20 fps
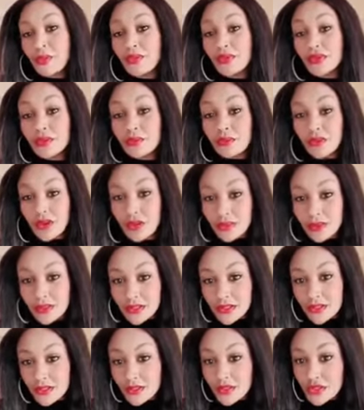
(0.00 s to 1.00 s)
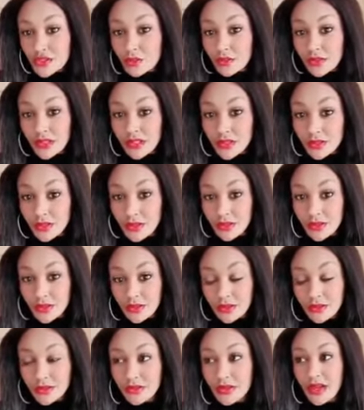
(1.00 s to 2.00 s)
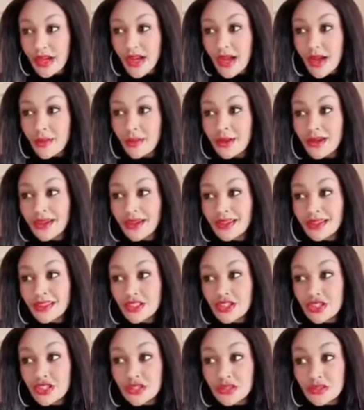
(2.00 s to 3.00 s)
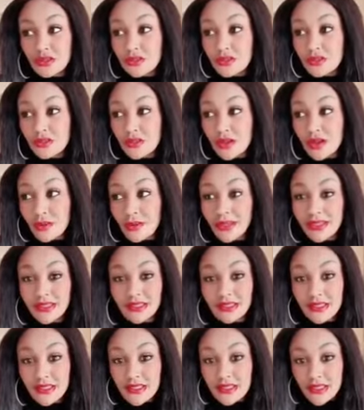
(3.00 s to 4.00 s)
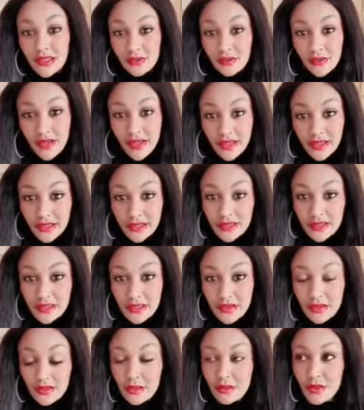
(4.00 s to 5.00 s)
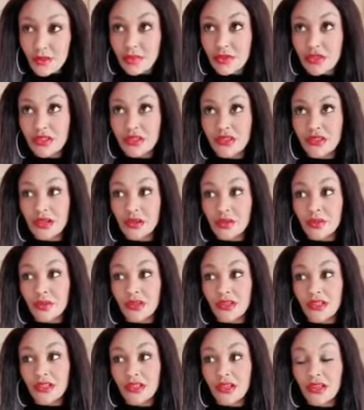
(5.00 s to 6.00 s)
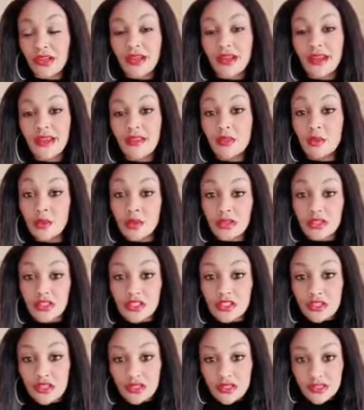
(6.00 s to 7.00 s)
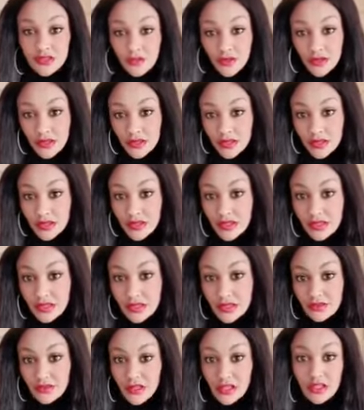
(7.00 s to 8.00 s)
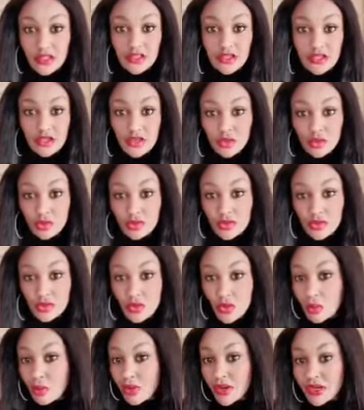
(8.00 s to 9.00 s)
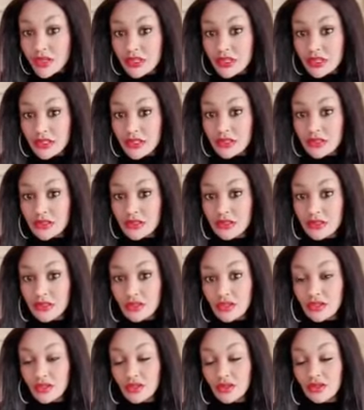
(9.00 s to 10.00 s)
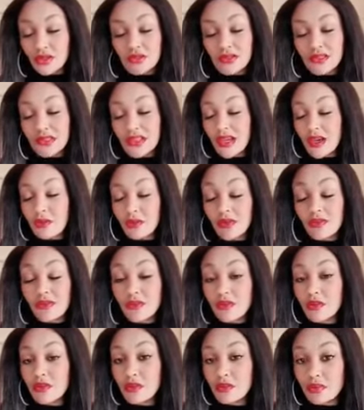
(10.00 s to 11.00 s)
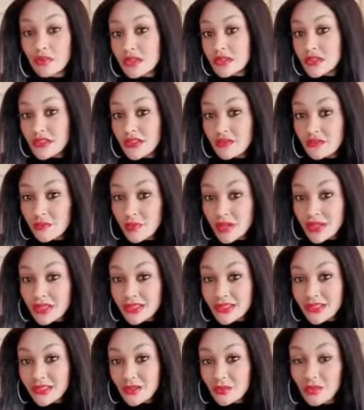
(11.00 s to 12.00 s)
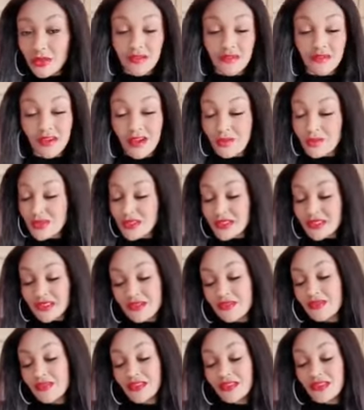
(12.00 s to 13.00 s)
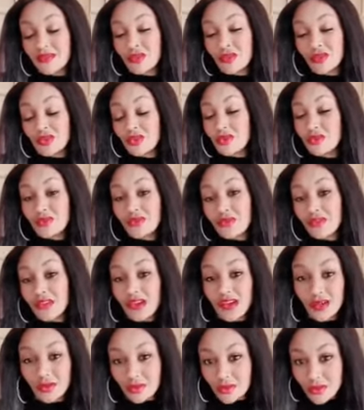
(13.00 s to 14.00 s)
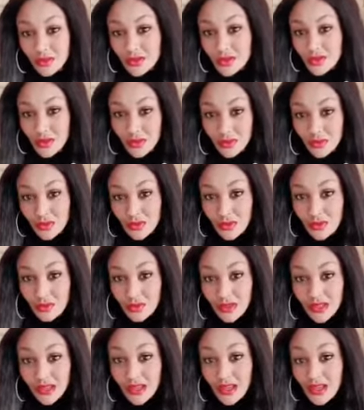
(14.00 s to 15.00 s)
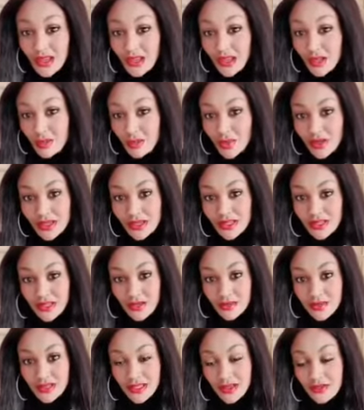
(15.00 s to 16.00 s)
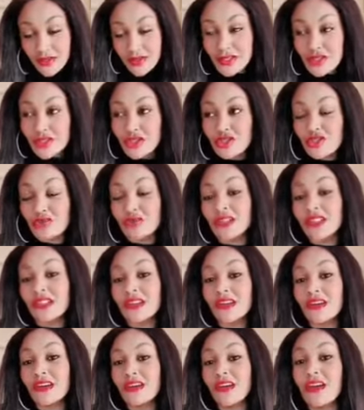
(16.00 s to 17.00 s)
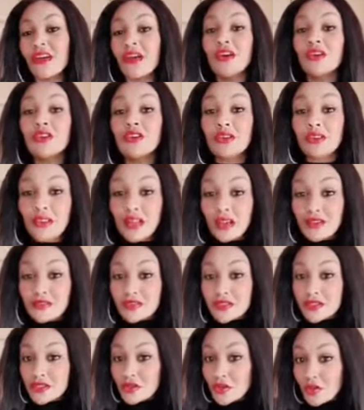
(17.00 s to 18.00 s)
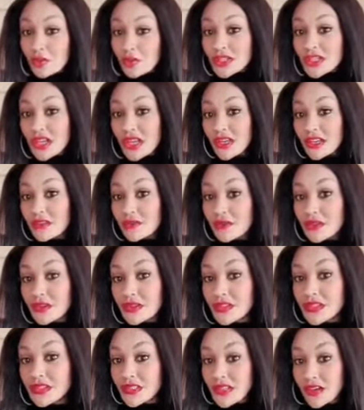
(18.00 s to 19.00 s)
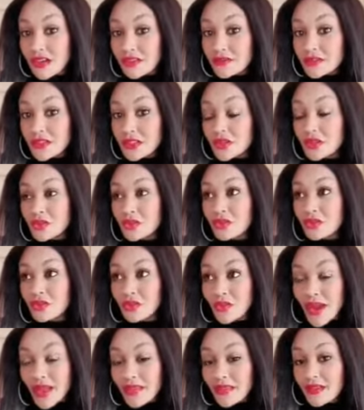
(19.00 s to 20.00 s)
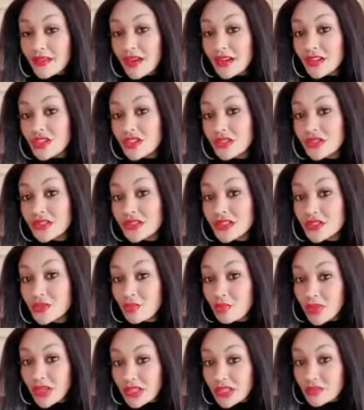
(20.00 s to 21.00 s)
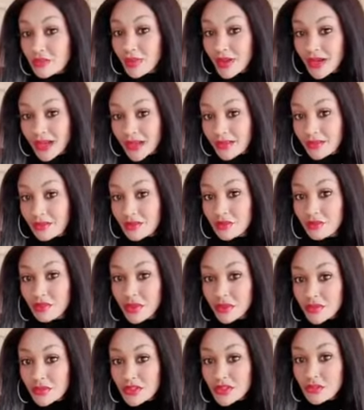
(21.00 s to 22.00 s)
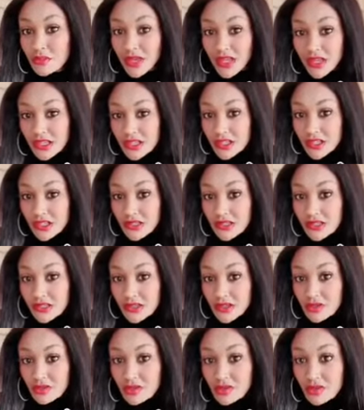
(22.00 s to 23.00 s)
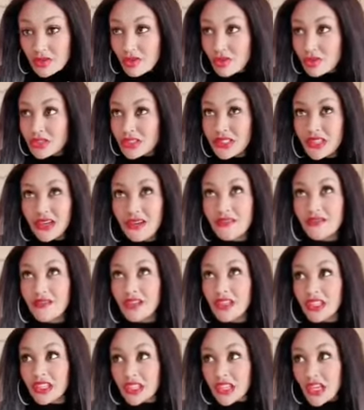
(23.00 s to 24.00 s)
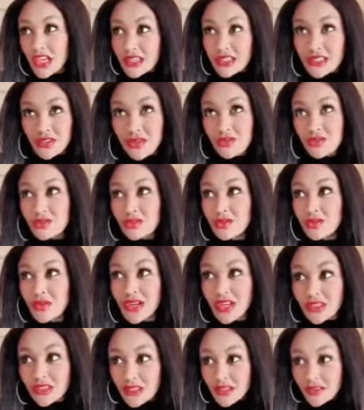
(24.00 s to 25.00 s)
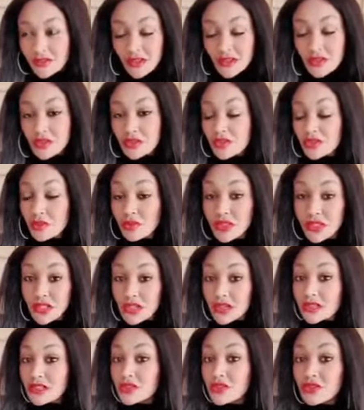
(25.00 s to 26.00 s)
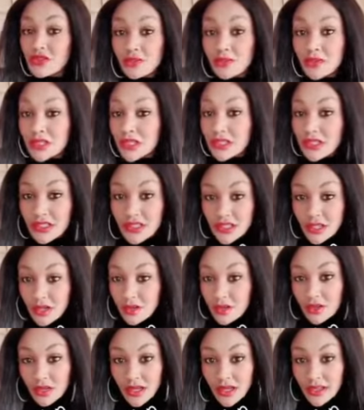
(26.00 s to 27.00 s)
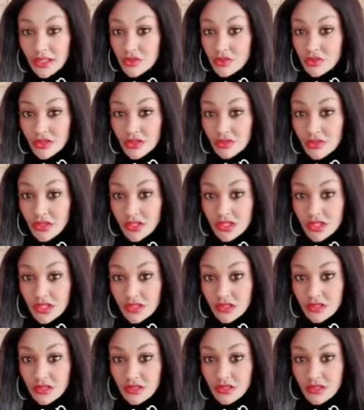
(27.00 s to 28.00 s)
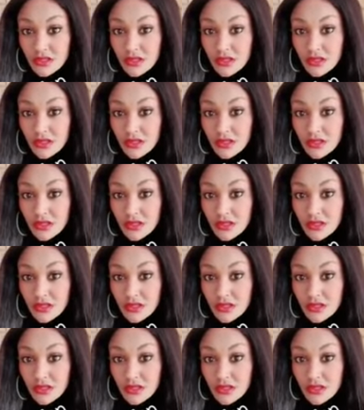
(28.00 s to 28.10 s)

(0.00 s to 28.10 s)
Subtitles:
Mulimo abantu ku social media wano abalina self-hate, let me put it that way, and they want to transfer their negative energy onto a person, you know. They, I'm a very positive person, my vibe is different, I've got a good vibe. Those who know me in person, they tell me on social media, you don't have so much hate for yourself to you rather actually spit bile on people's pages, you know. Ordinary Zari obukadde social media teja nkona age restriction.